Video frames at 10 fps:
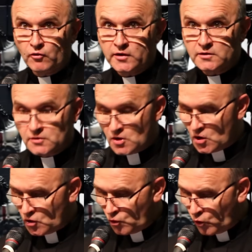between the
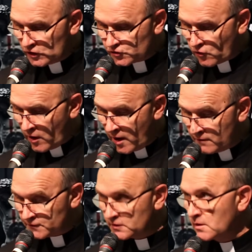cloud of
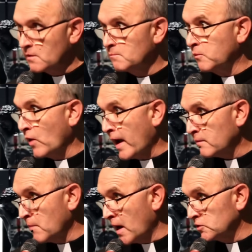possession and the clarity
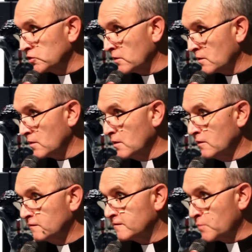of a boy fighting
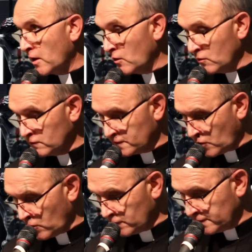to return.
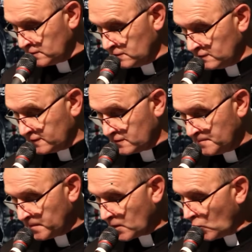The
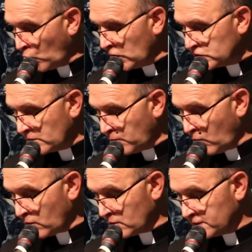sessions, now
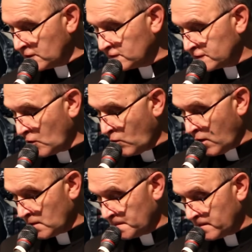timed with the approach of
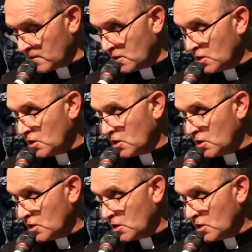Easter,